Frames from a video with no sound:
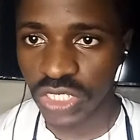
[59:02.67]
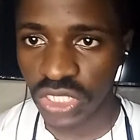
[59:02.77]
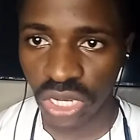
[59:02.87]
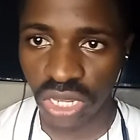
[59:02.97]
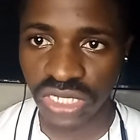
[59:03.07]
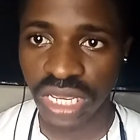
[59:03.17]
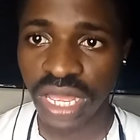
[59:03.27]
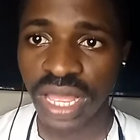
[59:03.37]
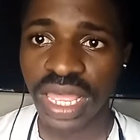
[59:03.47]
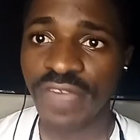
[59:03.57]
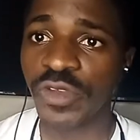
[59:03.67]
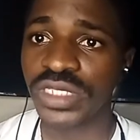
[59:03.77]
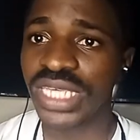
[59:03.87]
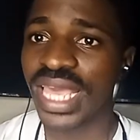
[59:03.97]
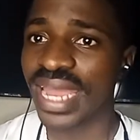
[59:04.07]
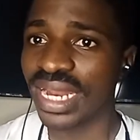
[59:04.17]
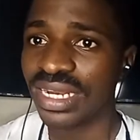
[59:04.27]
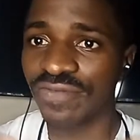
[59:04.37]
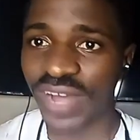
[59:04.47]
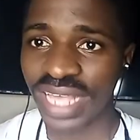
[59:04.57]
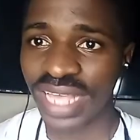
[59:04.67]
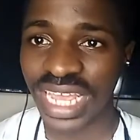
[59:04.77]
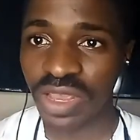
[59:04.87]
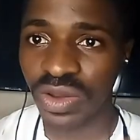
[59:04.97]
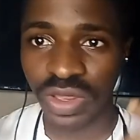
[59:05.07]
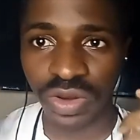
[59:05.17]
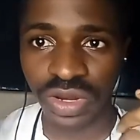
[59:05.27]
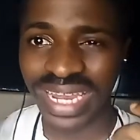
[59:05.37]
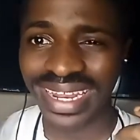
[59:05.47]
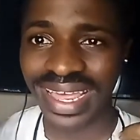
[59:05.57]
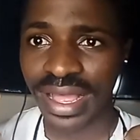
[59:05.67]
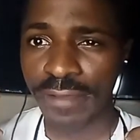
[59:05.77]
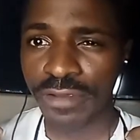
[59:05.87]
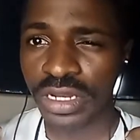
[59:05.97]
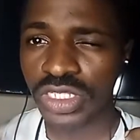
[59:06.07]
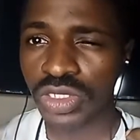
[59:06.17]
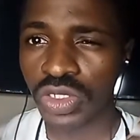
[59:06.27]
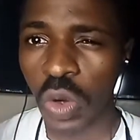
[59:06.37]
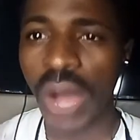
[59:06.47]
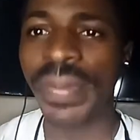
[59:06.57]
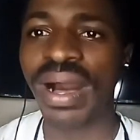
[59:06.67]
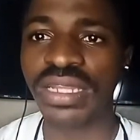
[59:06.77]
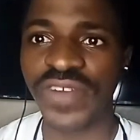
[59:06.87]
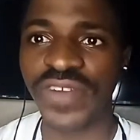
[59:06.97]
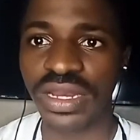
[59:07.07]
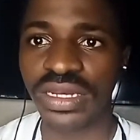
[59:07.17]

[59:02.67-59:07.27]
your questions. If you see any device that you need to know about